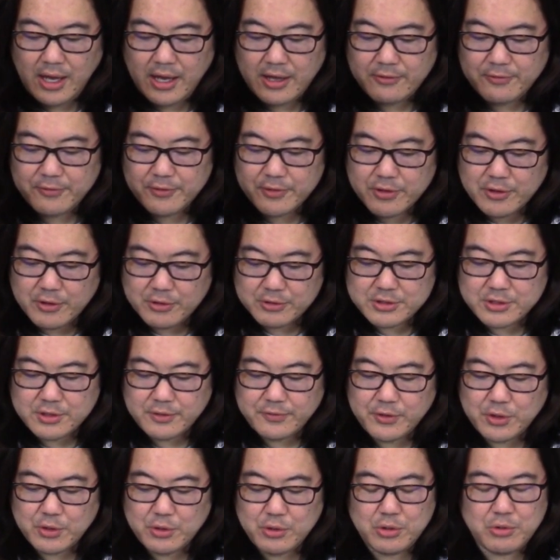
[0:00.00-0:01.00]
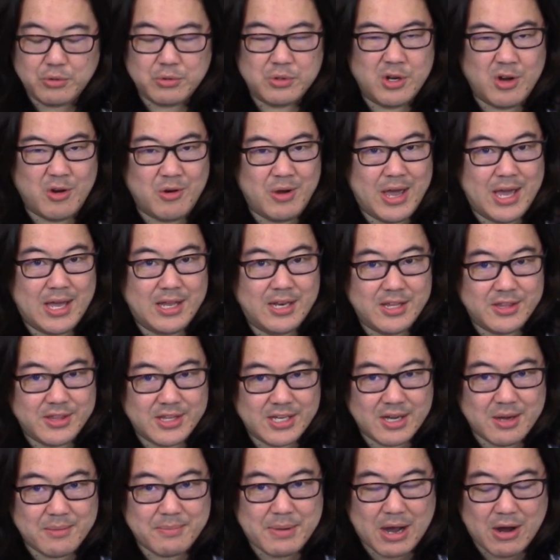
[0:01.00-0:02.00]
And for those of you who know
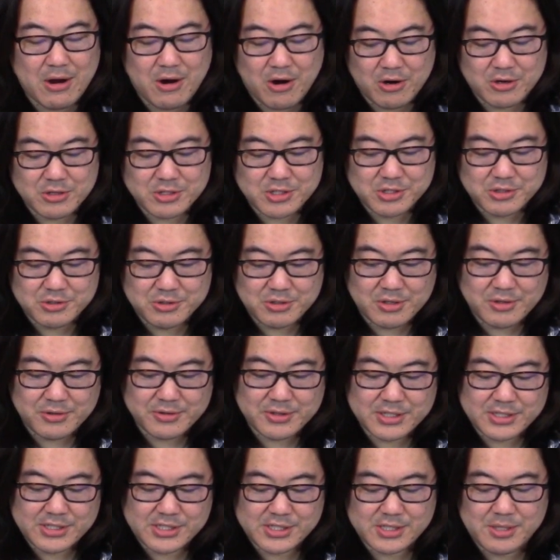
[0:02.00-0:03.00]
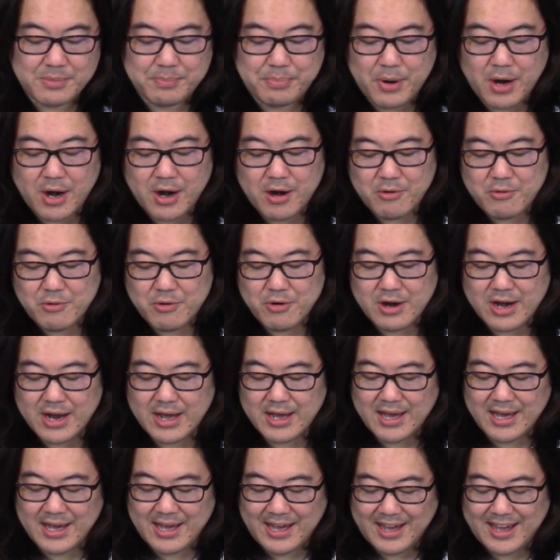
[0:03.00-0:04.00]
anything about Arturo, and this is the part where
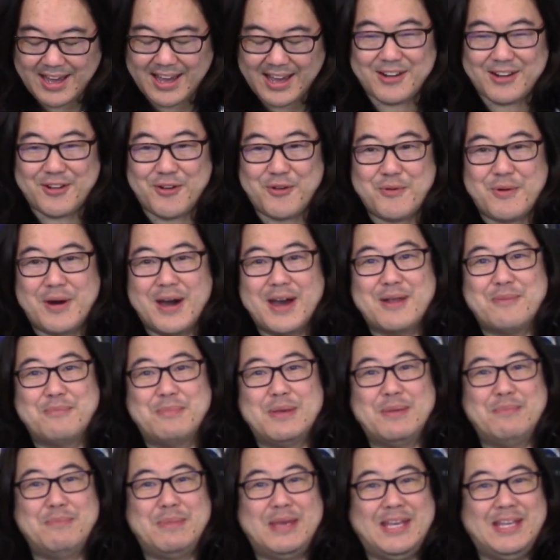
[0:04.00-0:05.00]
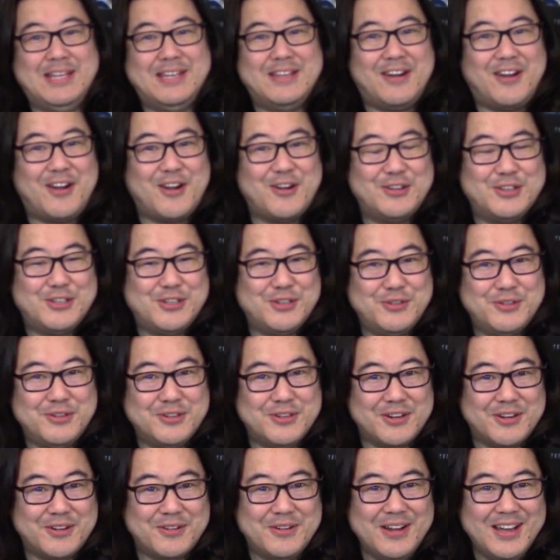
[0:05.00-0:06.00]
I, I don't want to be mean to
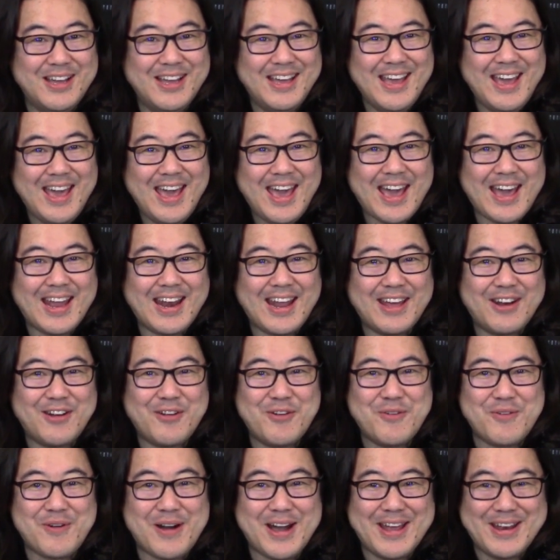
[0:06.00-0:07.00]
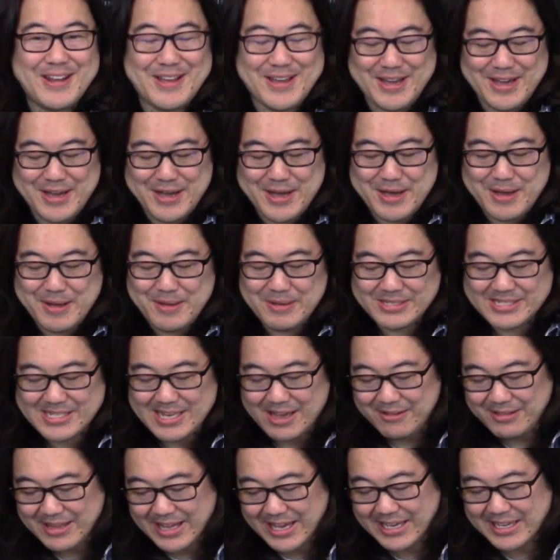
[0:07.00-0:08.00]
Arturo, and I don't want to uh,
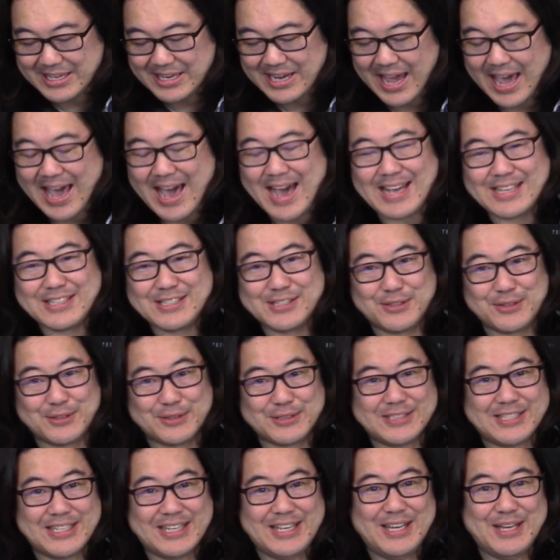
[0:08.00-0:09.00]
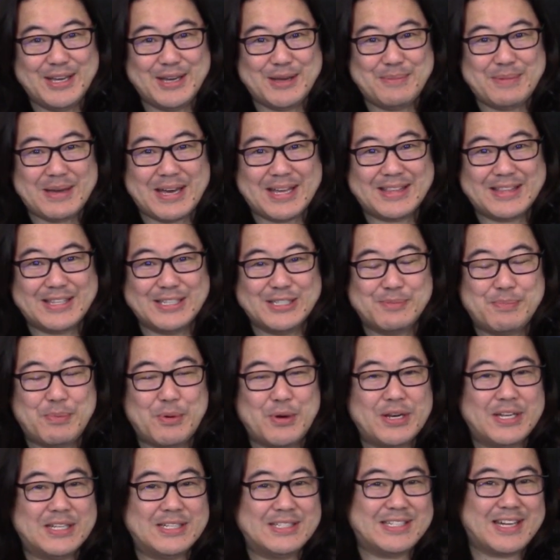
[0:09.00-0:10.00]
sound like an asshole to him at this
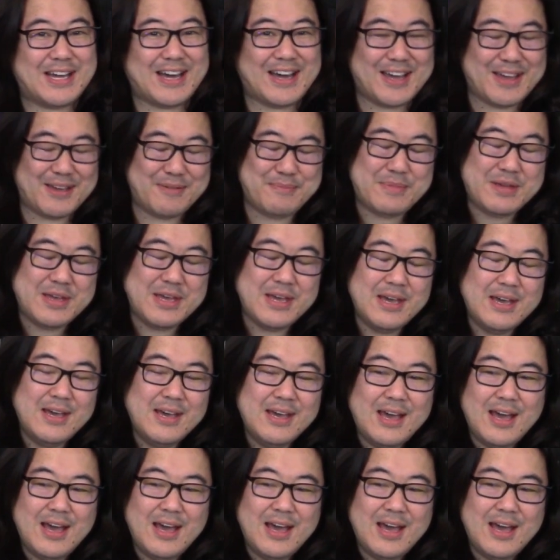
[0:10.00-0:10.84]
point in time.